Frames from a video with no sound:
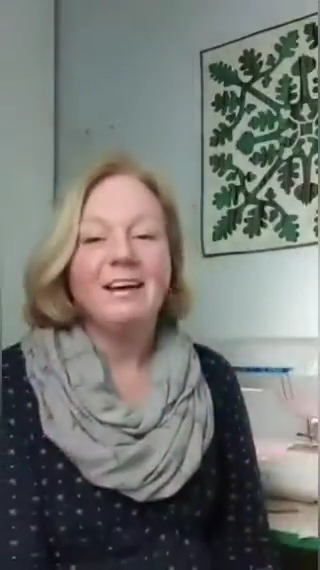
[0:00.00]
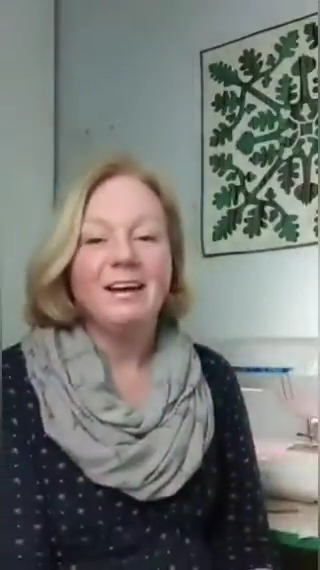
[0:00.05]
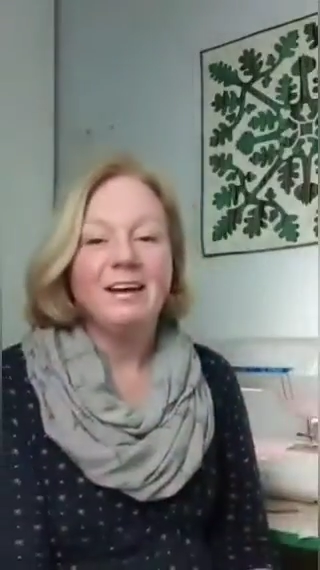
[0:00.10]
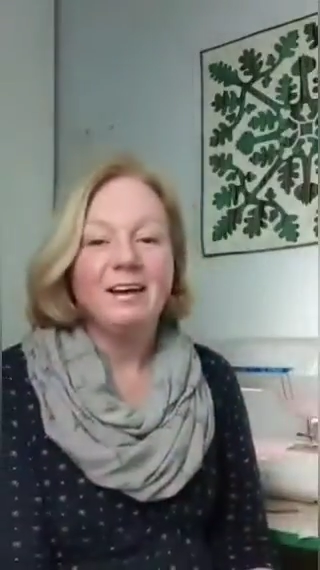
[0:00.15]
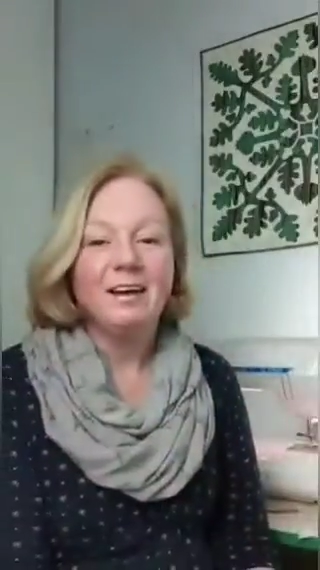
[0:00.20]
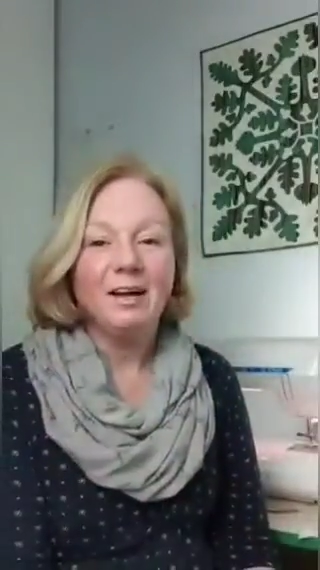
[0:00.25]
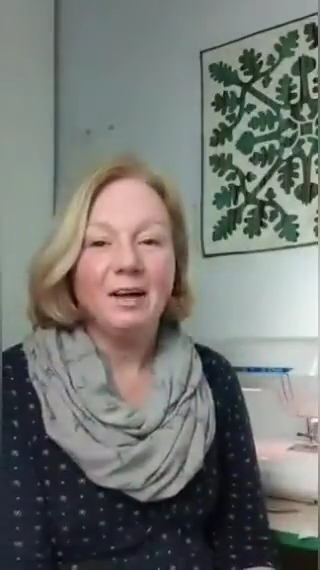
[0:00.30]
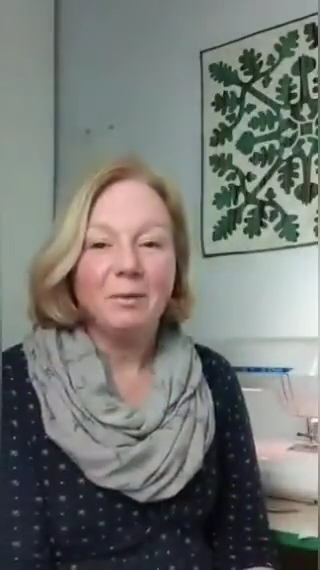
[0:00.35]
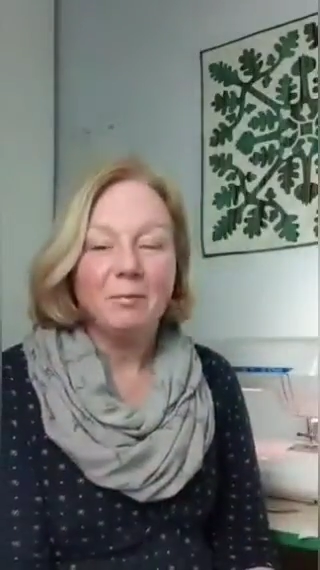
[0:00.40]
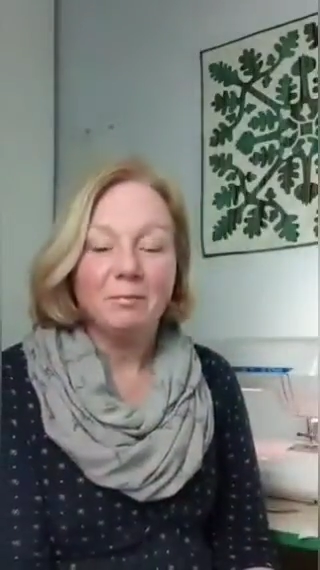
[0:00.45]

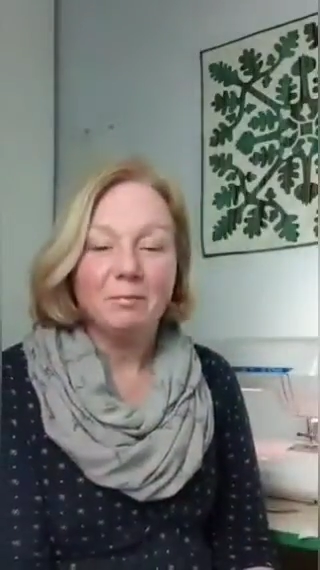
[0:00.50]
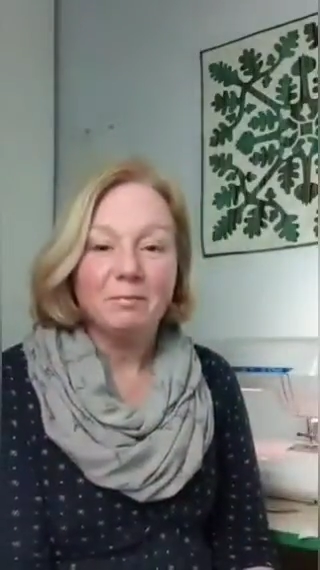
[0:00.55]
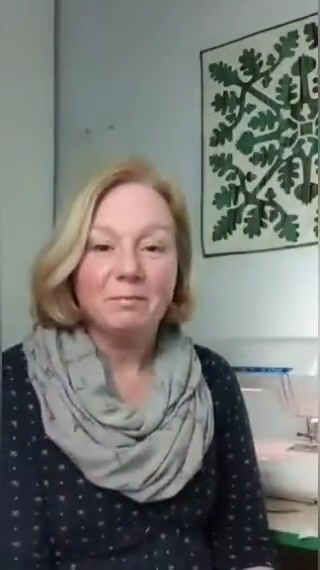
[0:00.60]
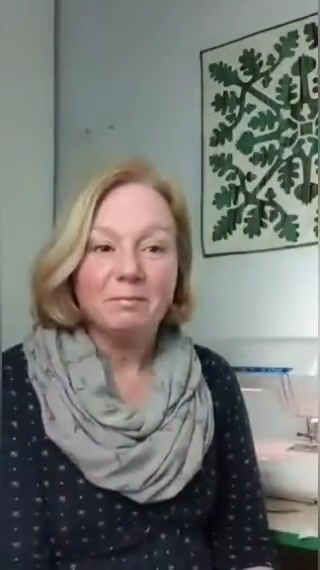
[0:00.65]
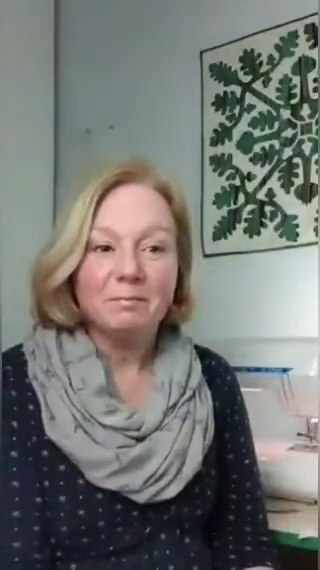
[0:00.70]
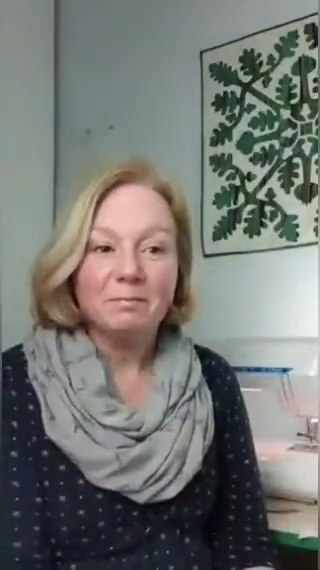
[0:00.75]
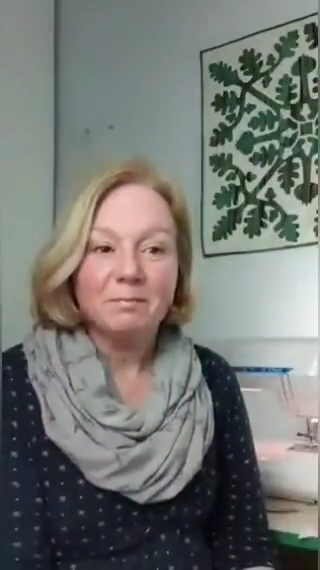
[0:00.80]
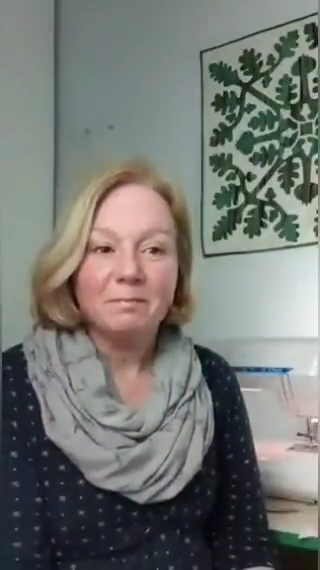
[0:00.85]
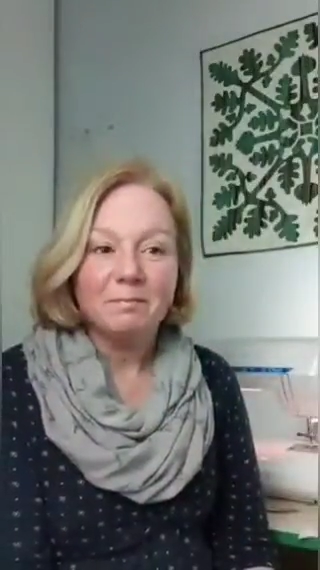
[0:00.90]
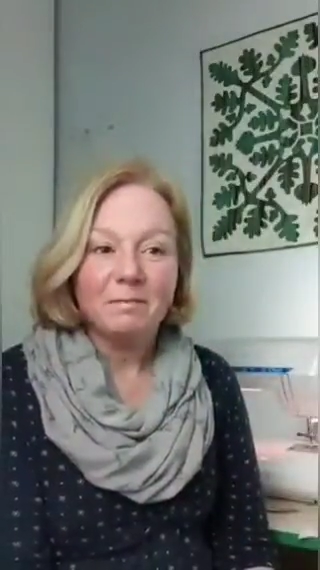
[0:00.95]

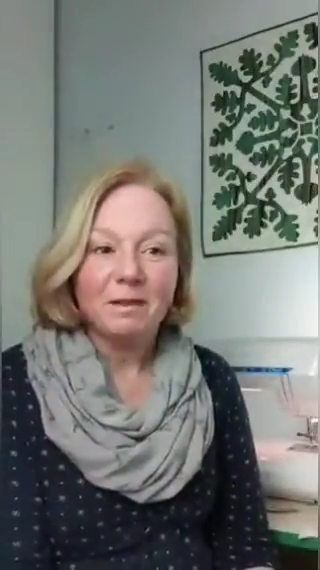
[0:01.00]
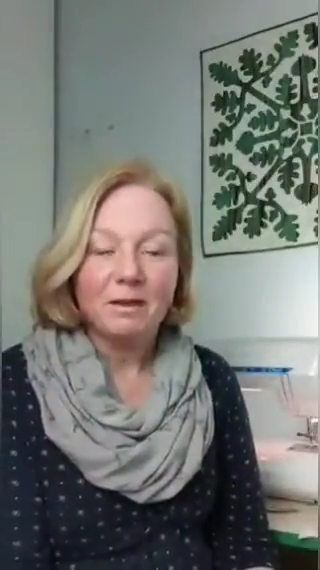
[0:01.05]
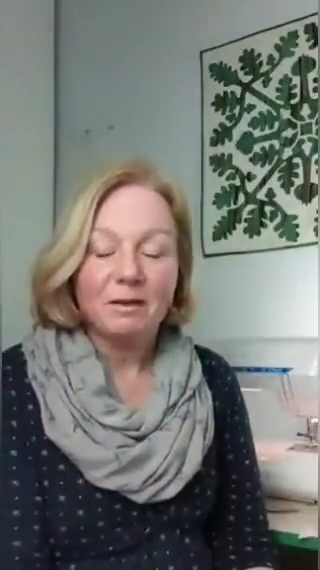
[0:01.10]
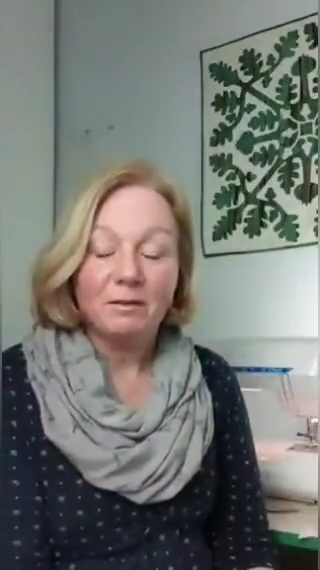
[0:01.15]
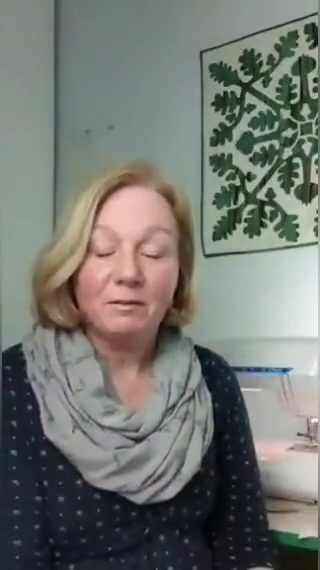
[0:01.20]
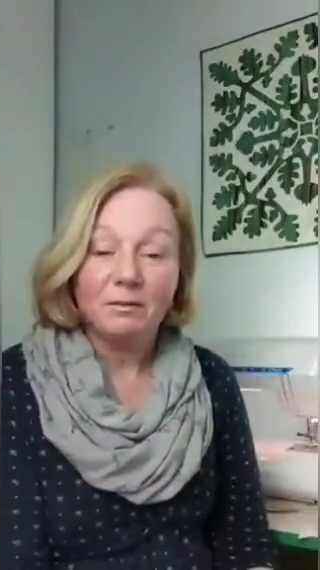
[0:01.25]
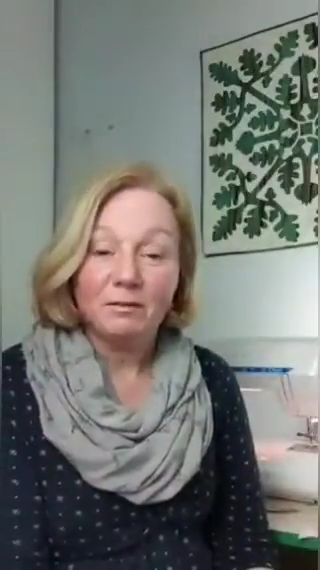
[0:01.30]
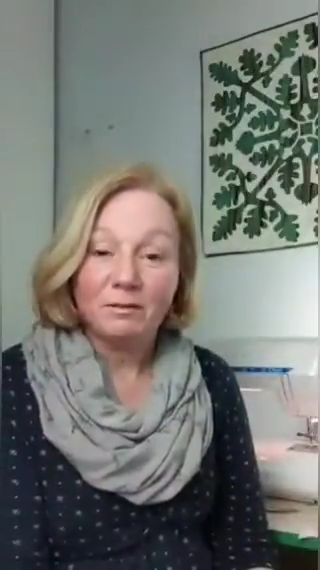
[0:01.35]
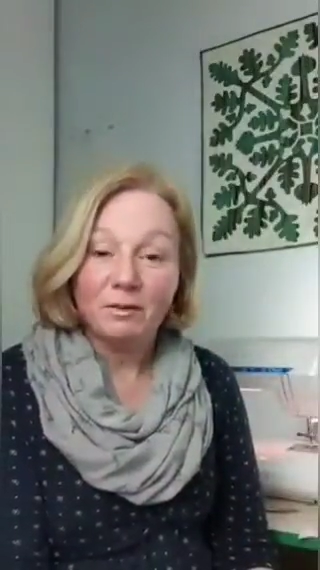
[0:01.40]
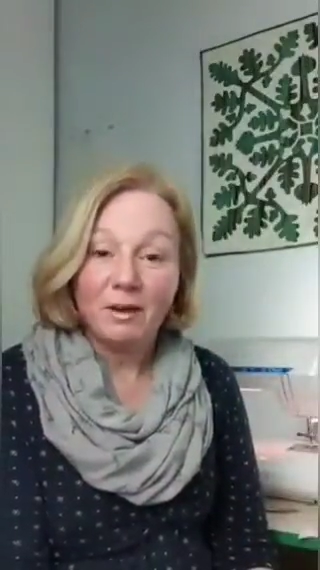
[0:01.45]

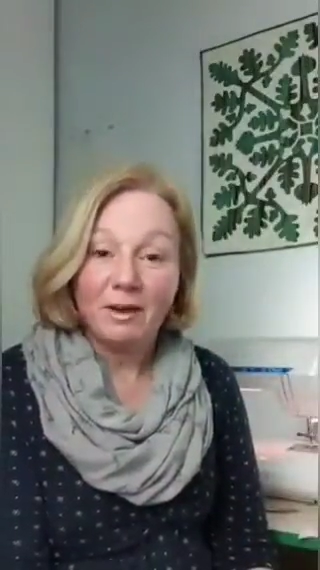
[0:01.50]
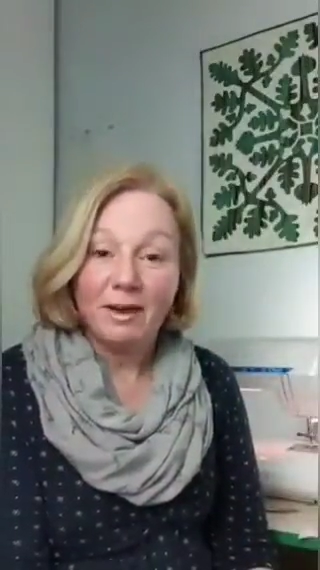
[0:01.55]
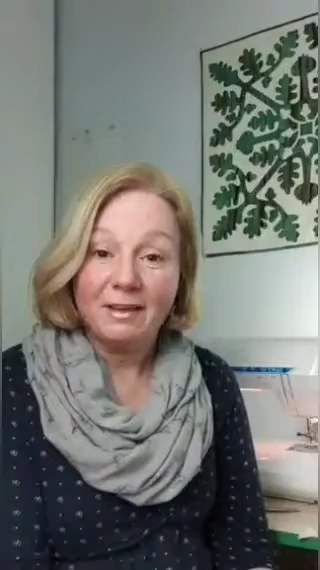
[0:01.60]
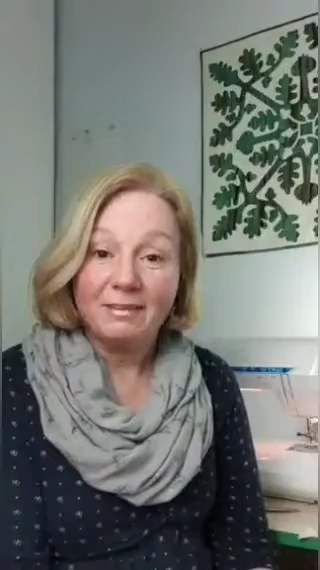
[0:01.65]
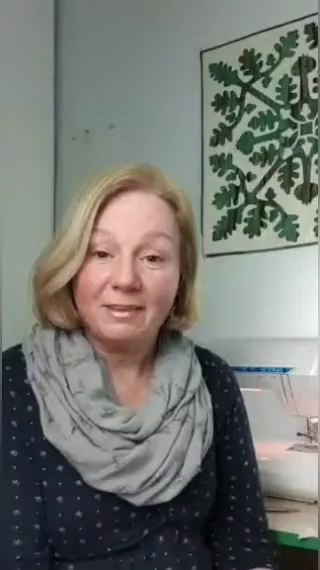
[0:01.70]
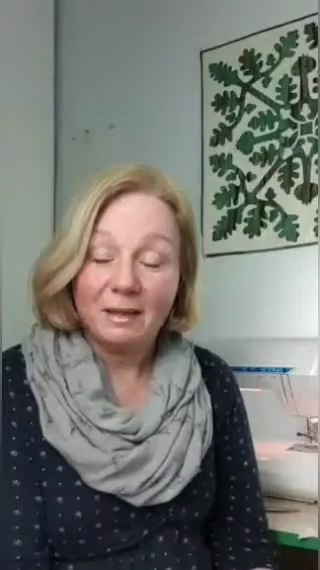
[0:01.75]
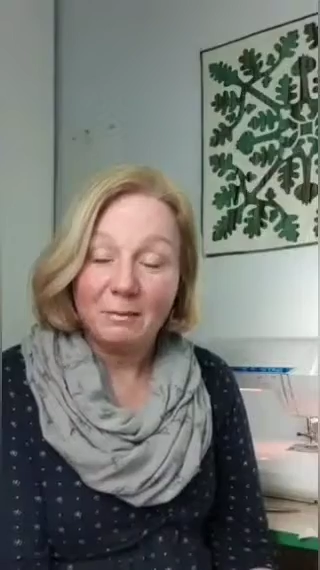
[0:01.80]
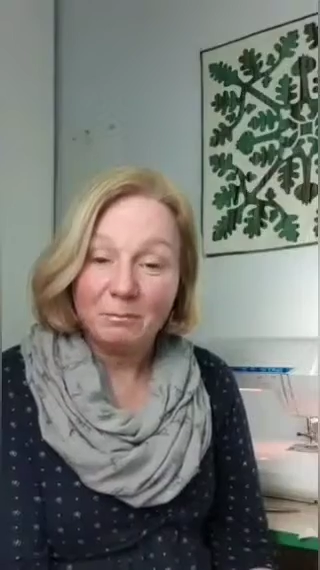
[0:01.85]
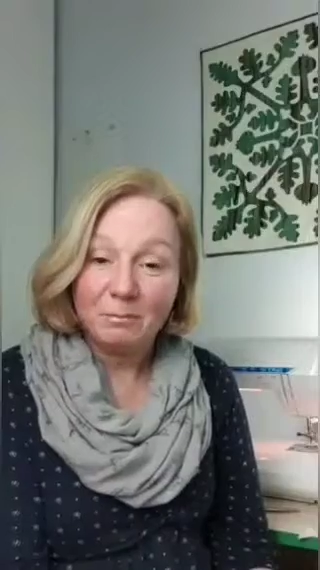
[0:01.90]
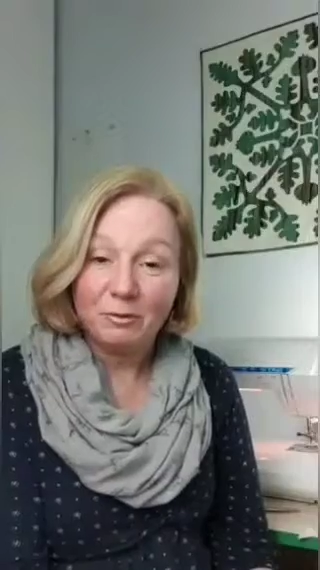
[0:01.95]
could start a
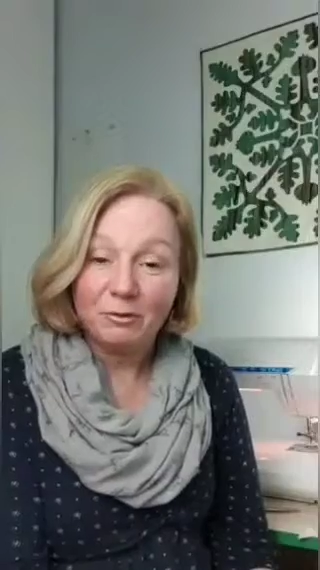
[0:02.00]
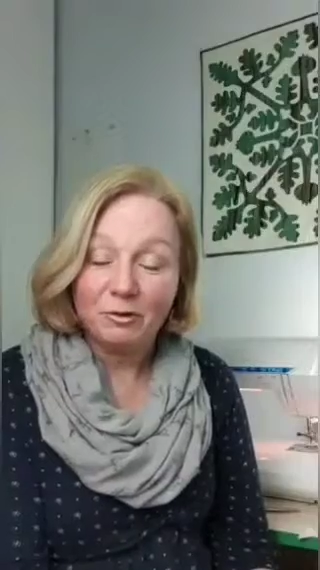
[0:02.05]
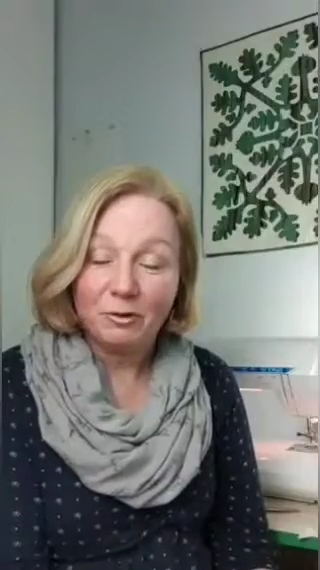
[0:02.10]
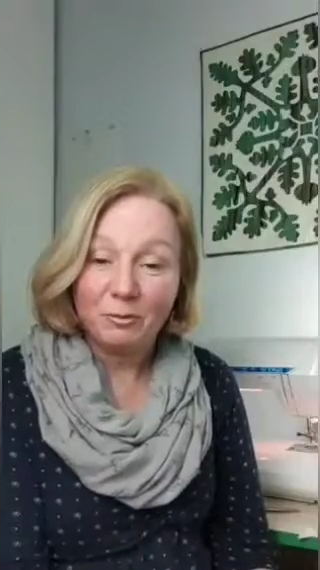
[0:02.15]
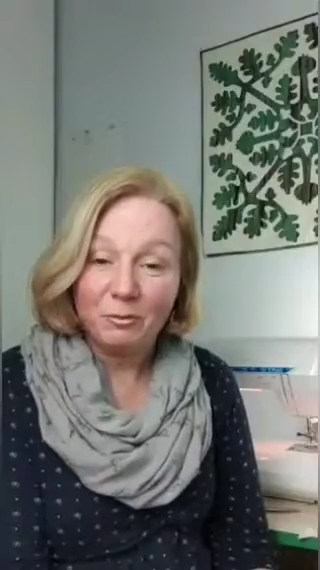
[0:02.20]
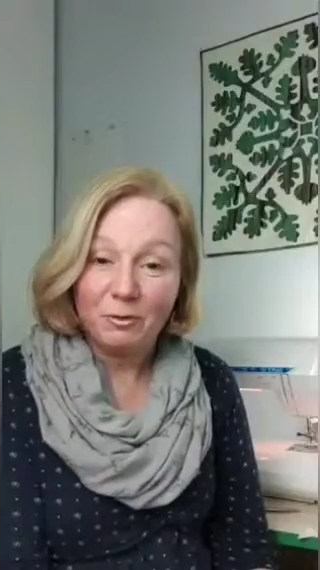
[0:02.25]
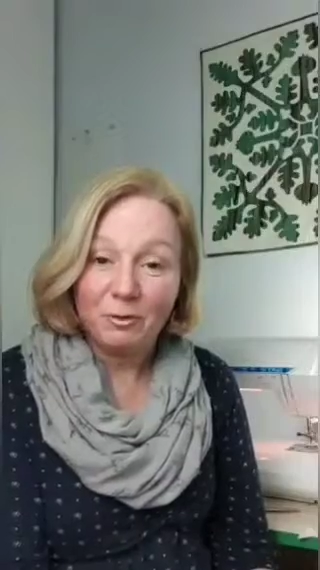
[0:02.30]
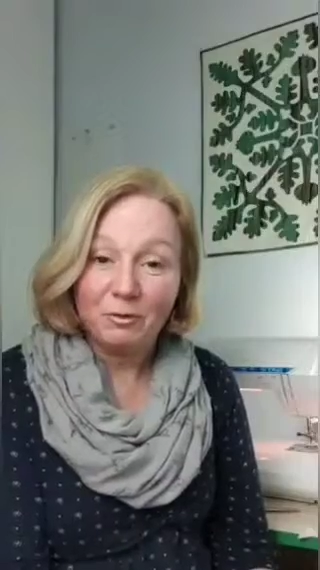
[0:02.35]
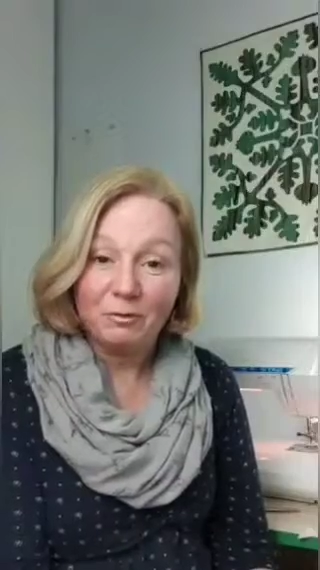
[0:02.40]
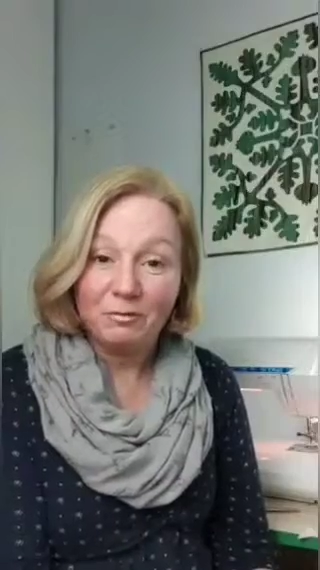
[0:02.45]
temperature
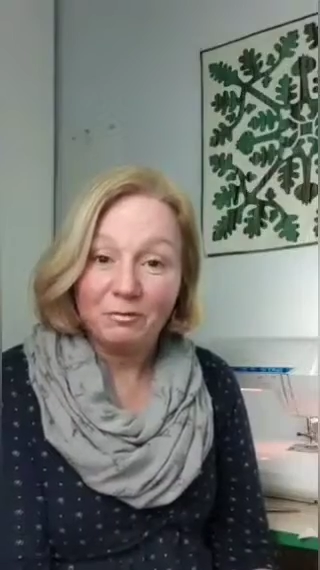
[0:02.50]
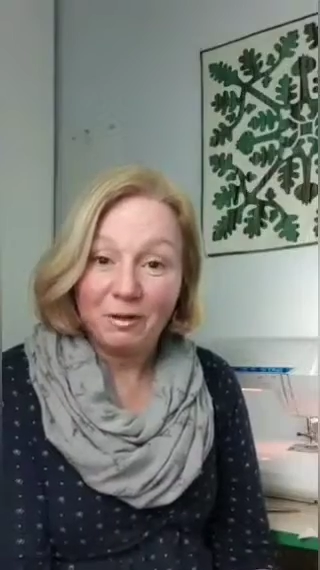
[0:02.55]
quilt